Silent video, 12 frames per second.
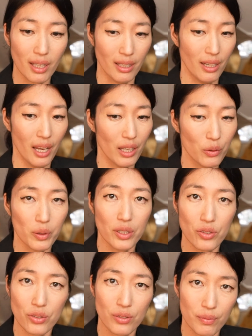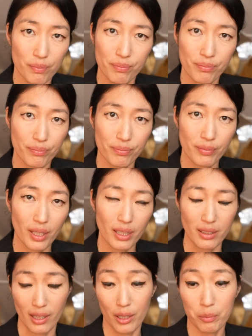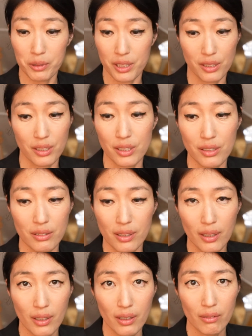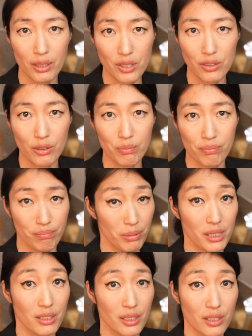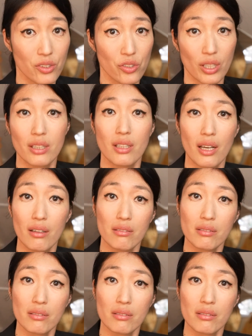and anguish and helplessness, watching their businesses shut down